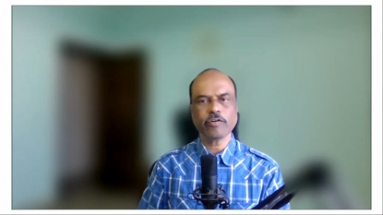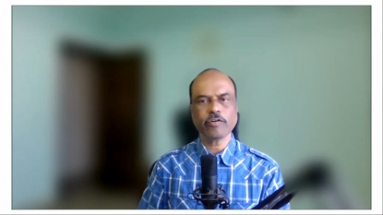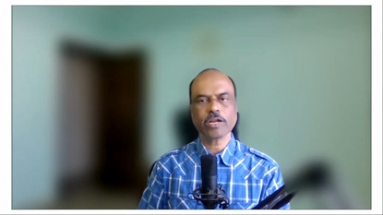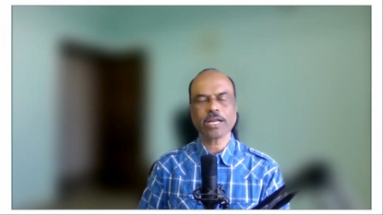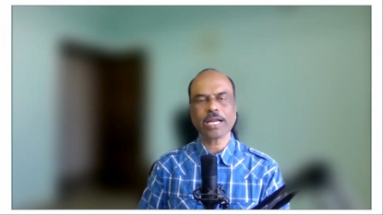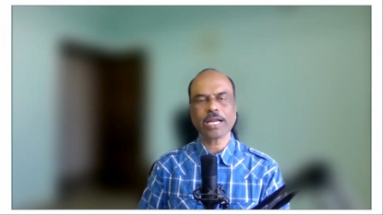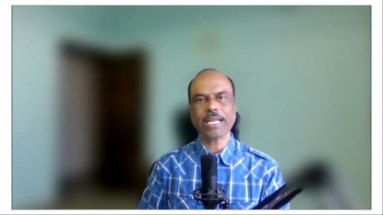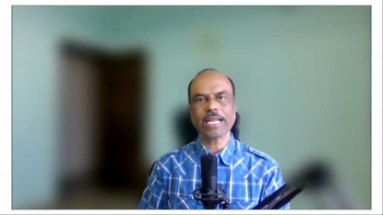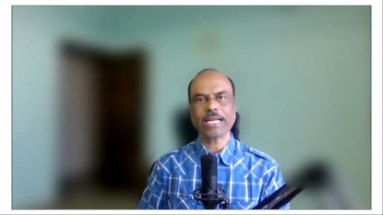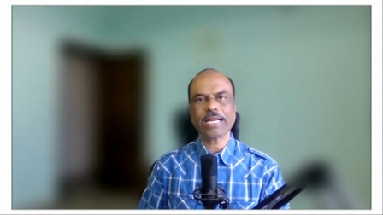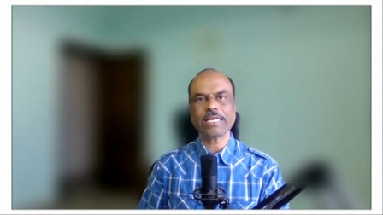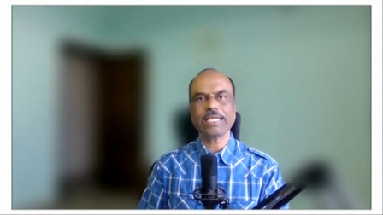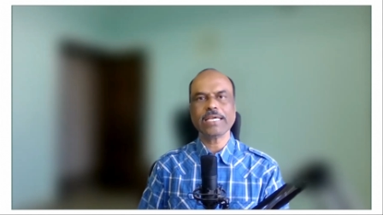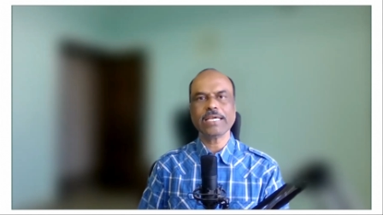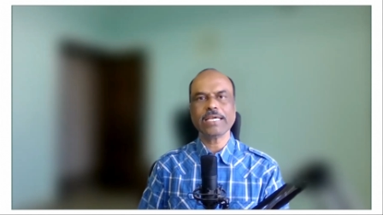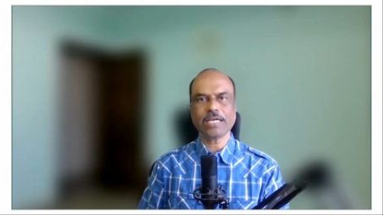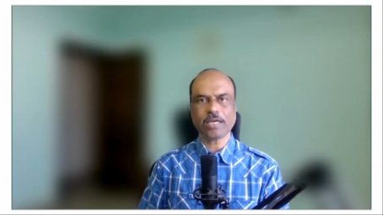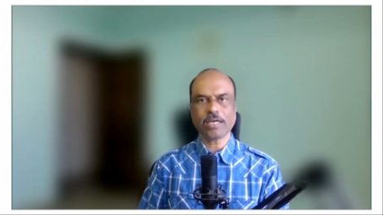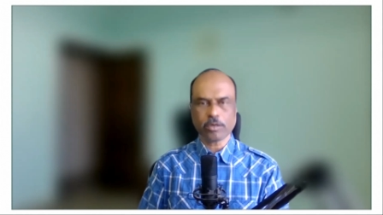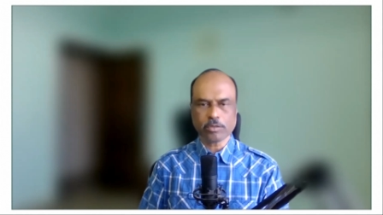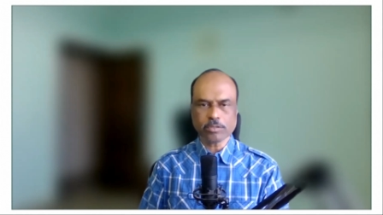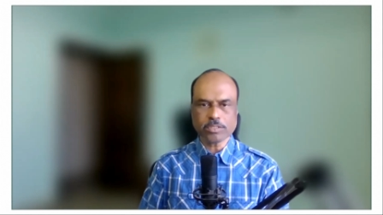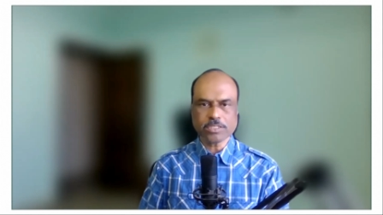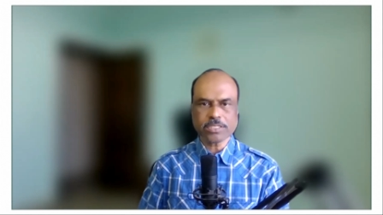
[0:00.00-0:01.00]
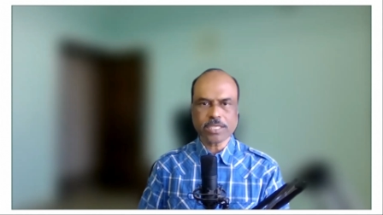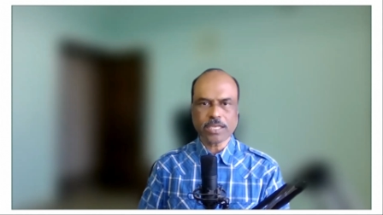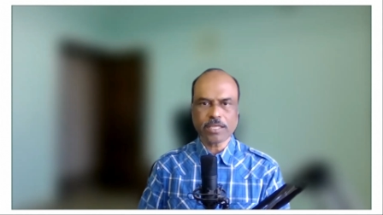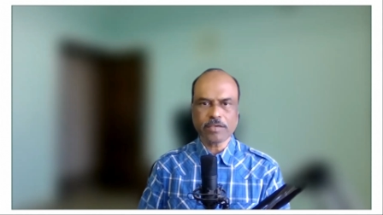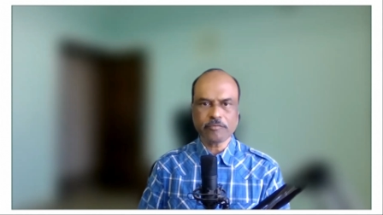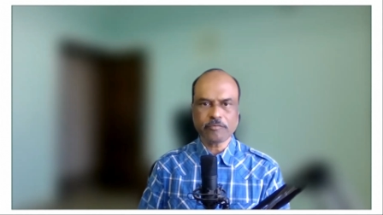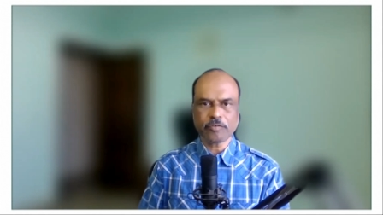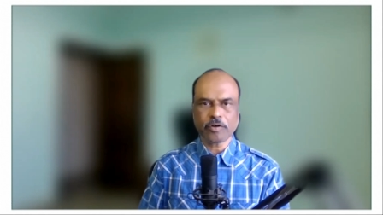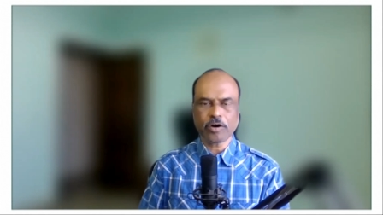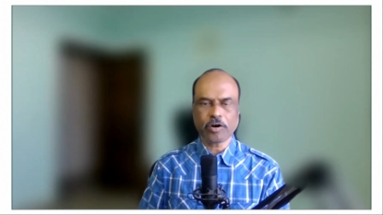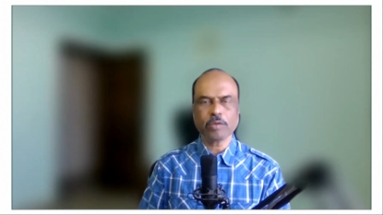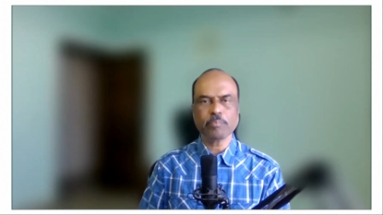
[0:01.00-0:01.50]
for conducting
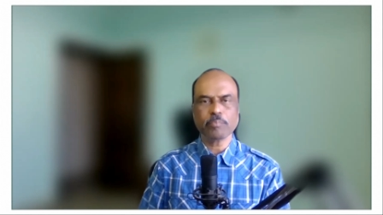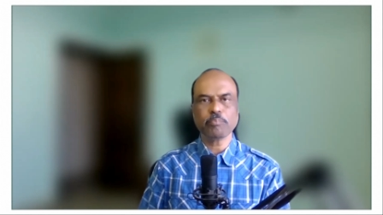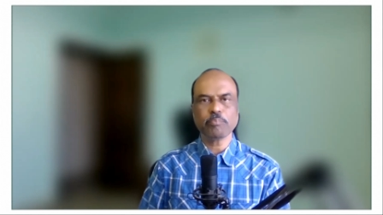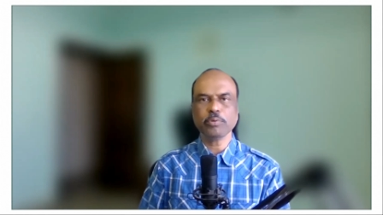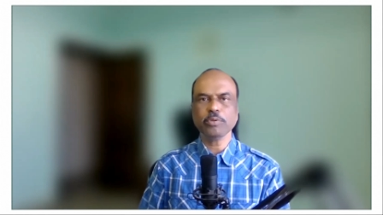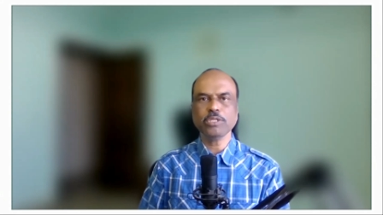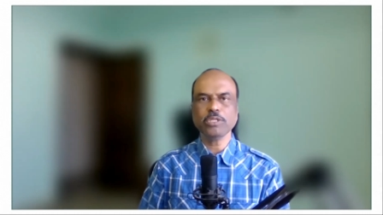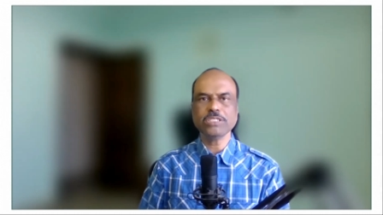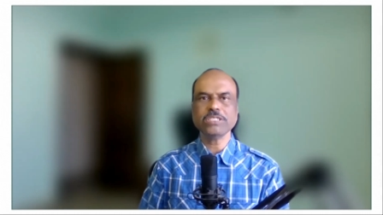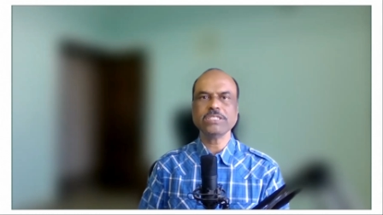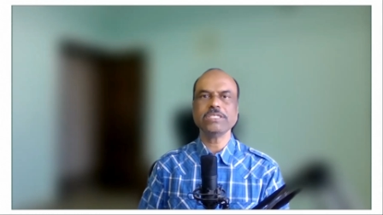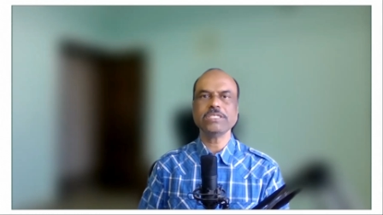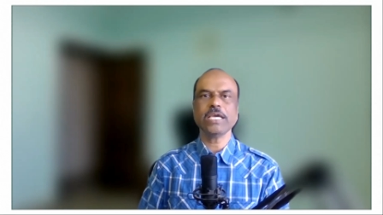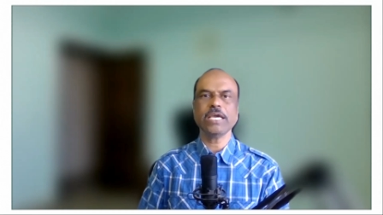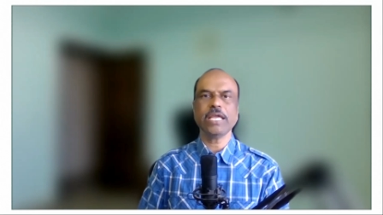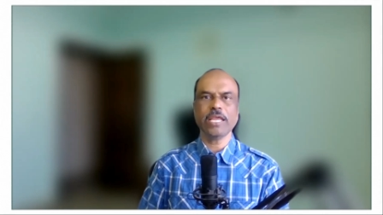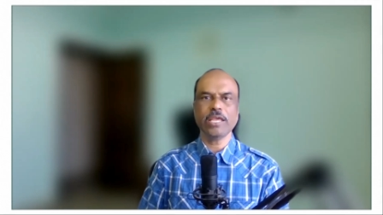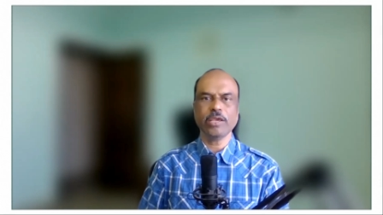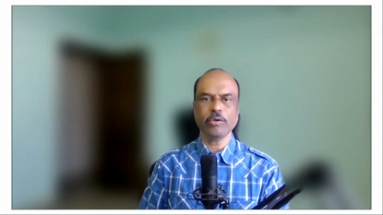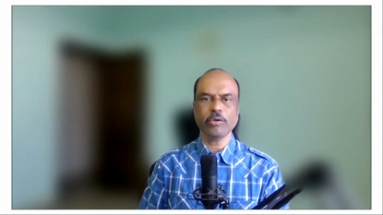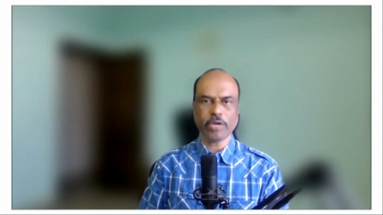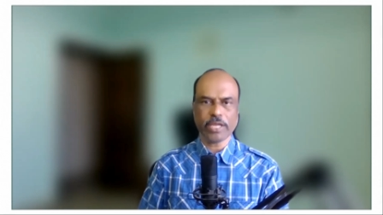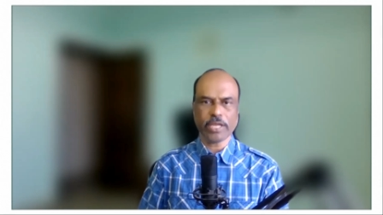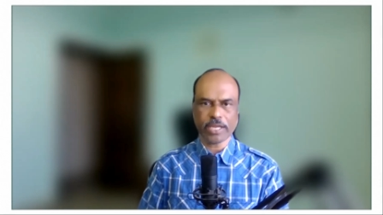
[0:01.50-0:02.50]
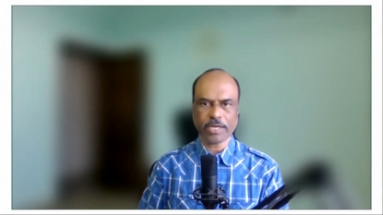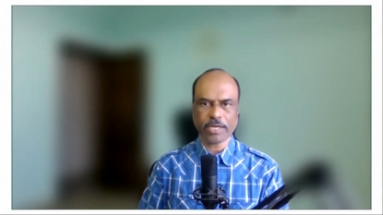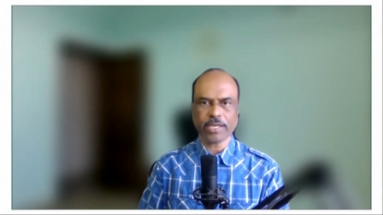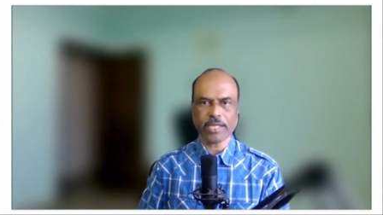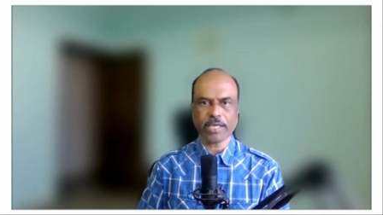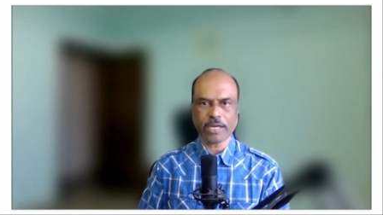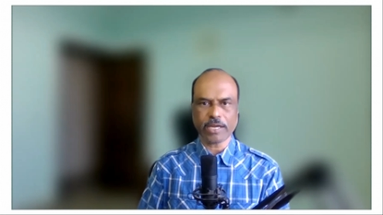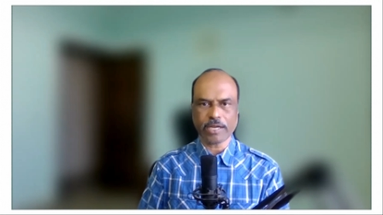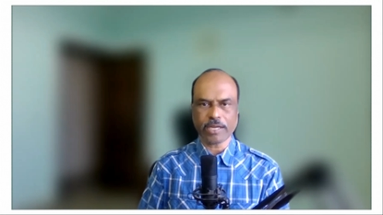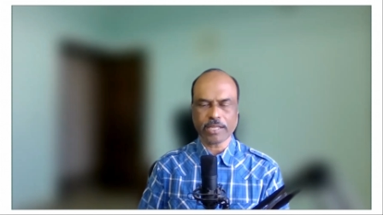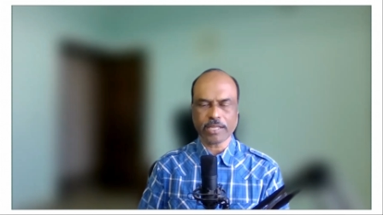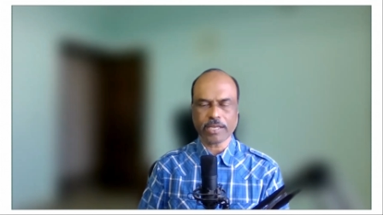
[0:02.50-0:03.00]
counseling for Puducherry Union
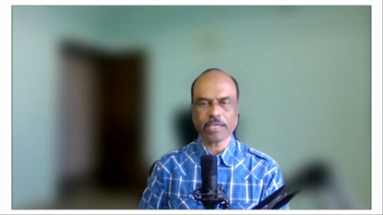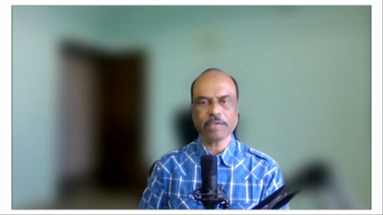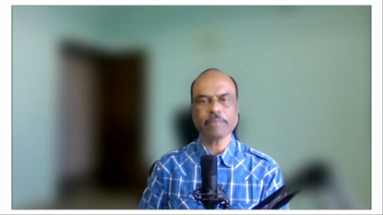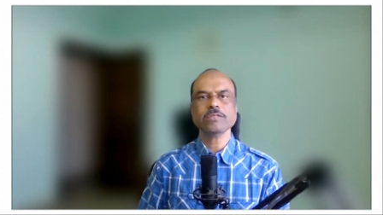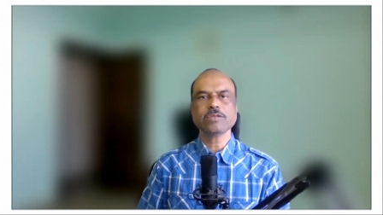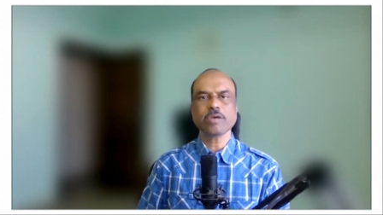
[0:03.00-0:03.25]
Territory.